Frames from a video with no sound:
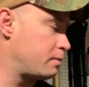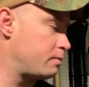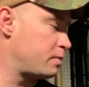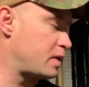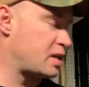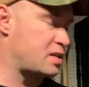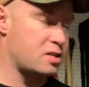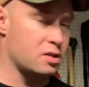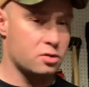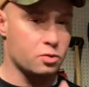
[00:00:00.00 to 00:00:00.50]

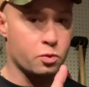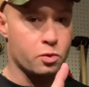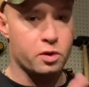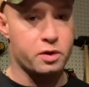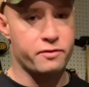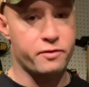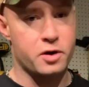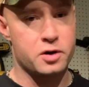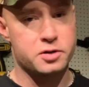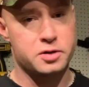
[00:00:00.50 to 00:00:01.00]
That's just
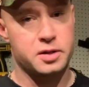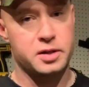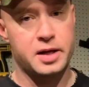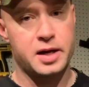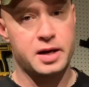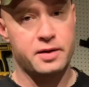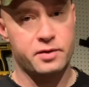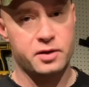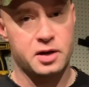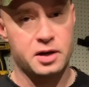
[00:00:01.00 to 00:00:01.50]
one version. They
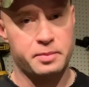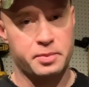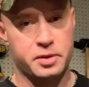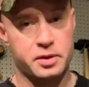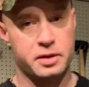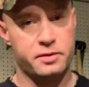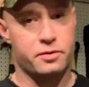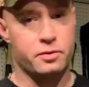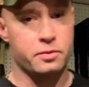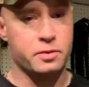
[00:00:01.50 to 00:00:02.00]
have a couple
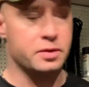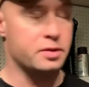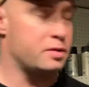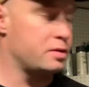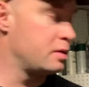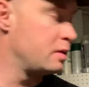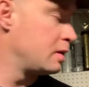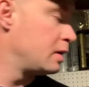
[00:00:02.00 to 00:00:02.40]
different ones.